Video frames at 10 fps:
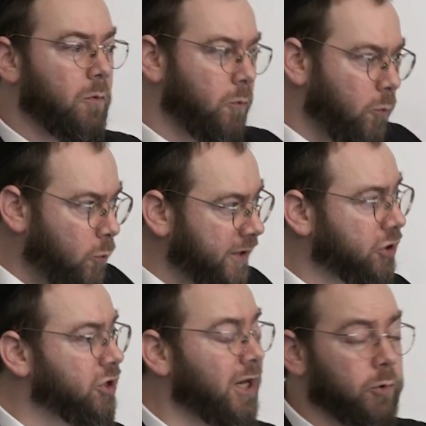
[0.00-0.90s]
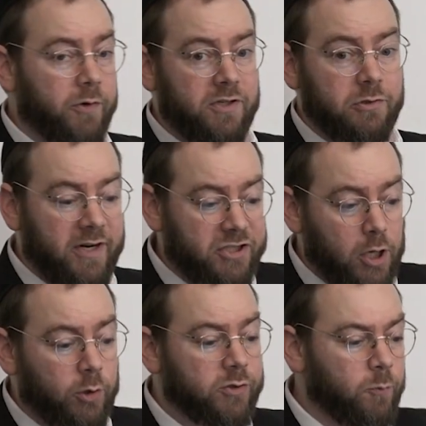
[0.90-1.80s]
which child orders, grandchild
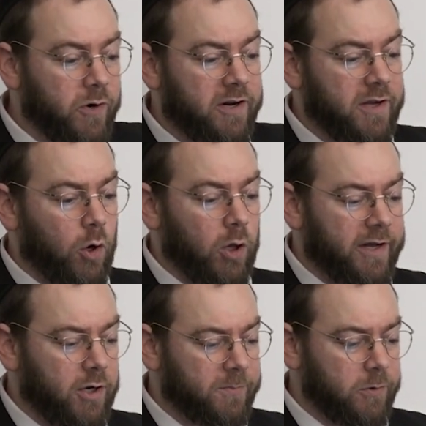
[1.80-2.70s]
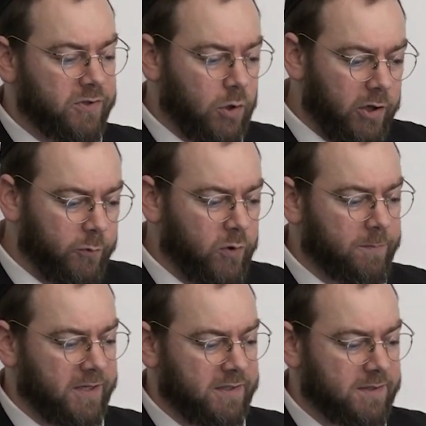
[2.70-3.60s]
orders, where they all end up to. It's all in one
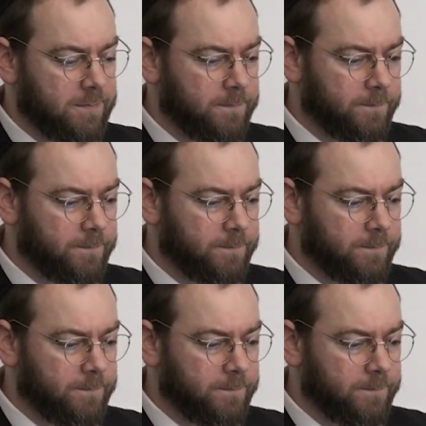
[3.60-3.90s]
place.